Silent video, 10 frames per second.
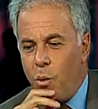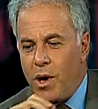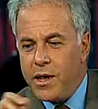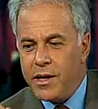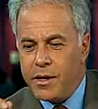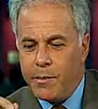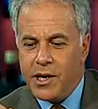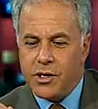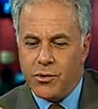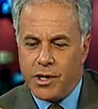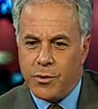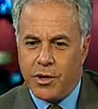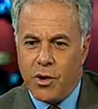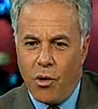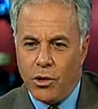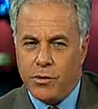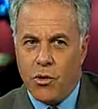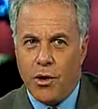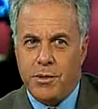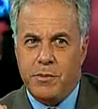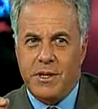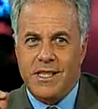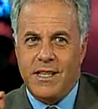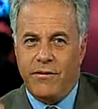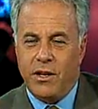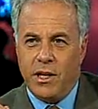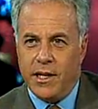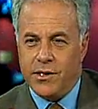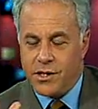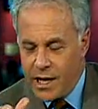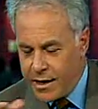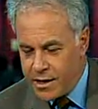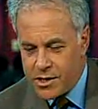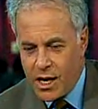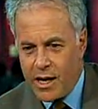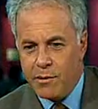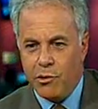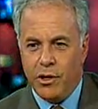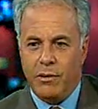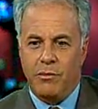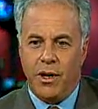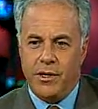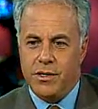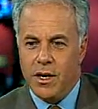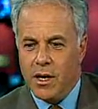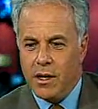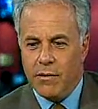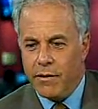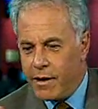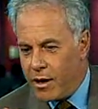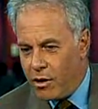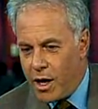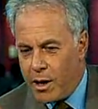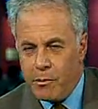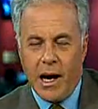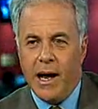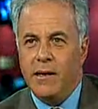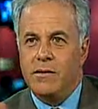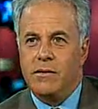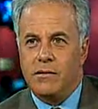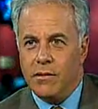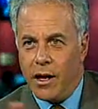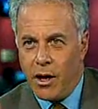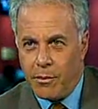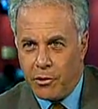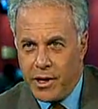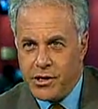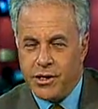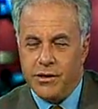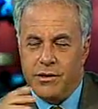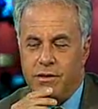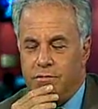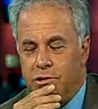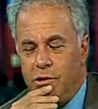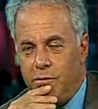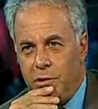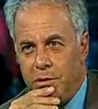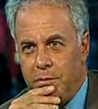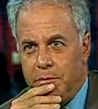so what do you think the biggest risk with Goldcorp specifically is, setting aside the bullion price? I mean, they've got a lot of mines, a lot of operations, and so forth.